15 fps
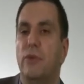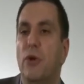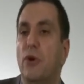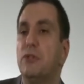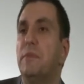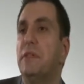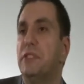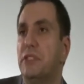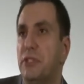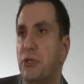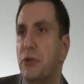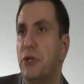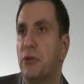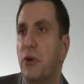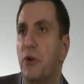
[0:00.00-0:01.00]
those
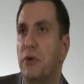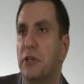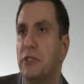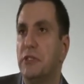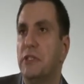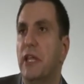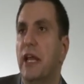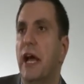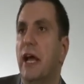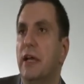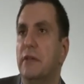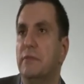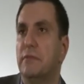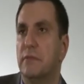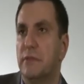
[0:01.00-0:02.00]
business unit owners that
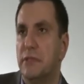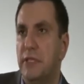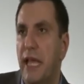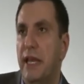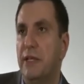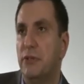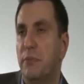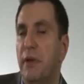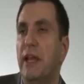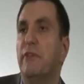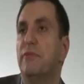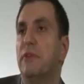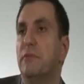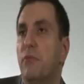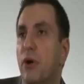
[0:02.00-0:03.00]
are standing to
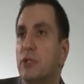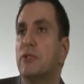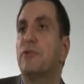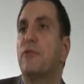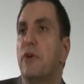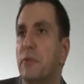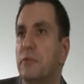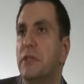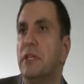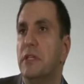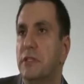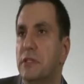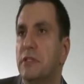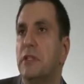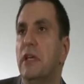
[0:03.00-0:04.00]
benefit most from
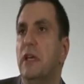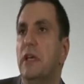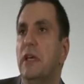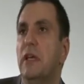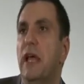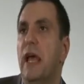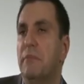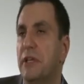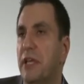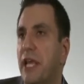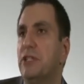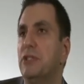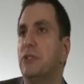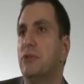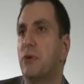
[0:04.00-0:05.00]
these
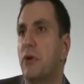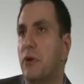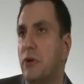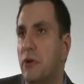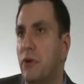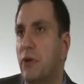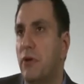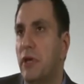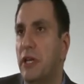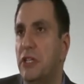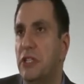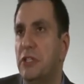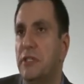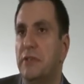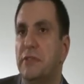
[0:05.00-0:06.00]
applications or
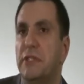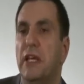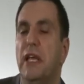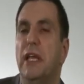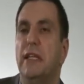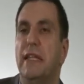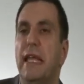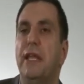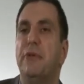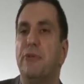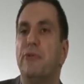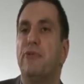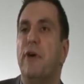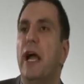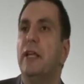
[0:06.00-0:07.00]
initiatives, they need
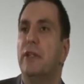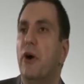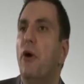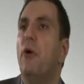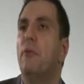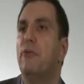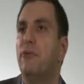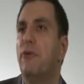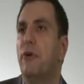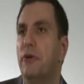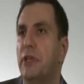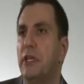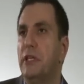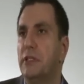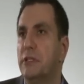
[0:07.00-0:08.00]
to find home for
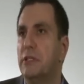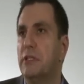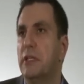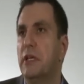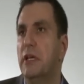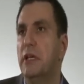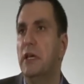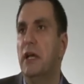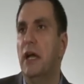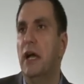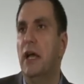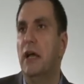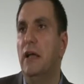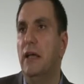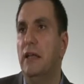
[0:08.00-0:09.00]
these
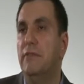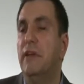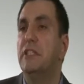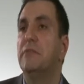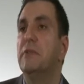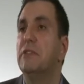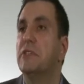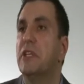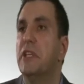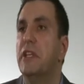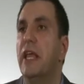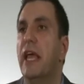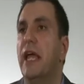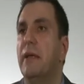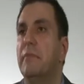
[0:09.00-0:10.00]
investments in
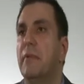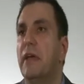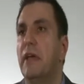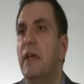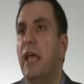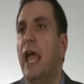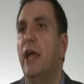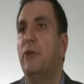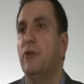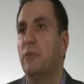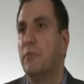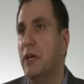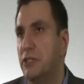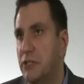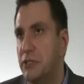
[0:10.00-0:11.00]
their annual
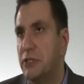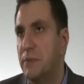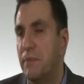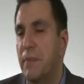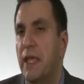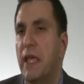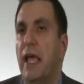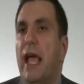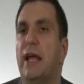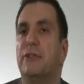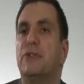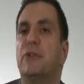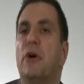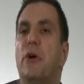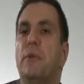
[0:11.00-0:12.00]
budgets. And
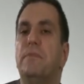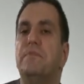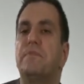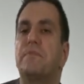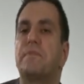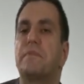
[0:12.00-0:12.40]
so